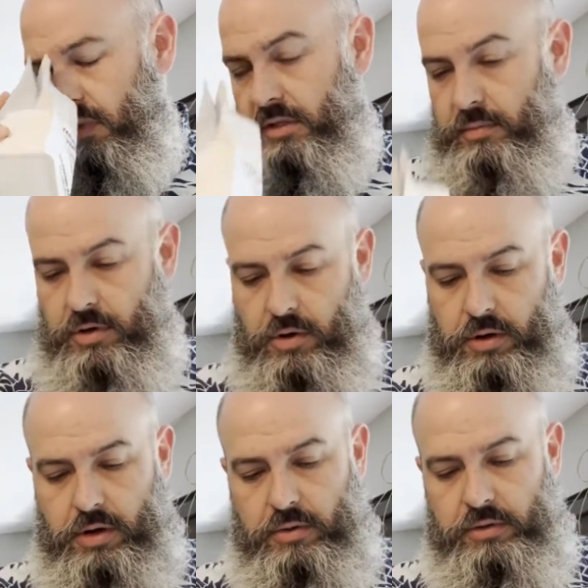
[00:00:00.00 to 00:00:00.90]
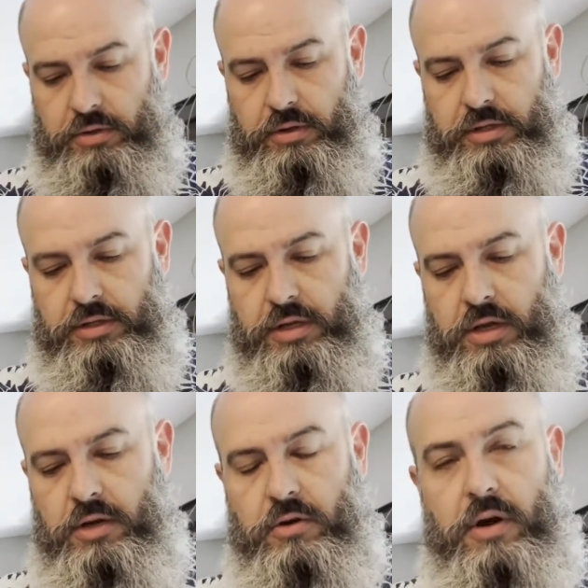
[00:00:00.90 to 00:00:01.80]
cocoa. So let's
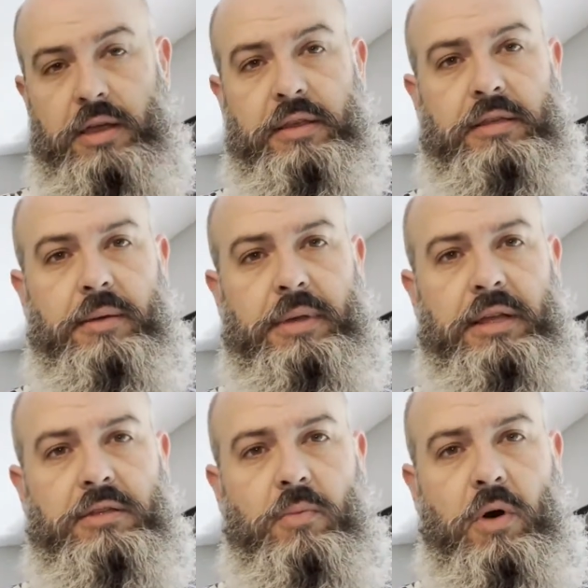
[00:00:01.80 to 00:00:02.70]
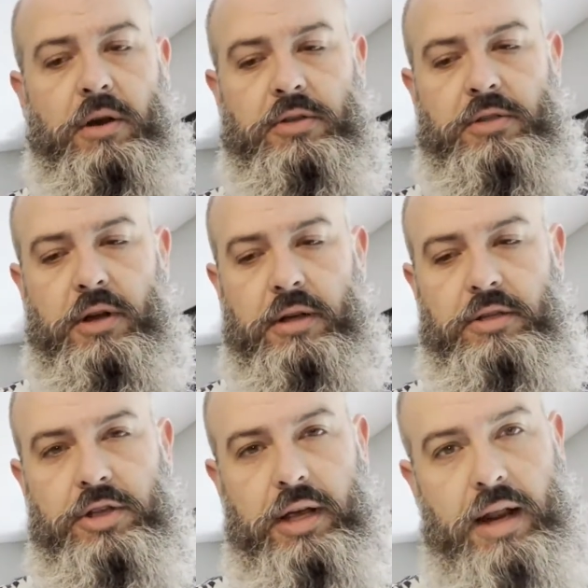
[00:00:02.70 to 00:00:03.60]
grind this up and get some water started.
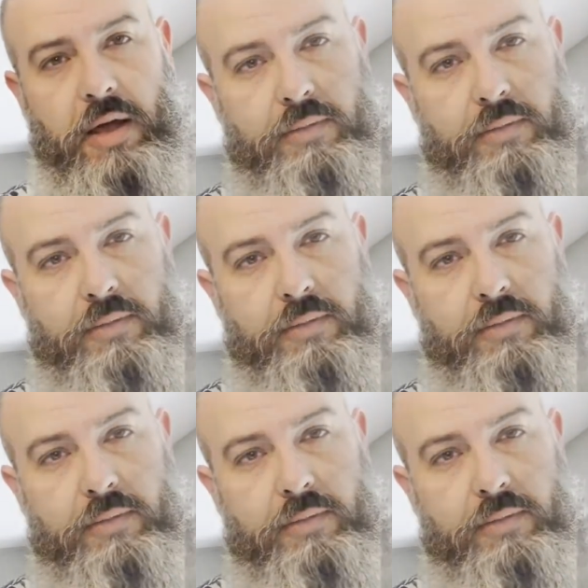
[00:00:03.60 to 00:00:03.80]
Check it out.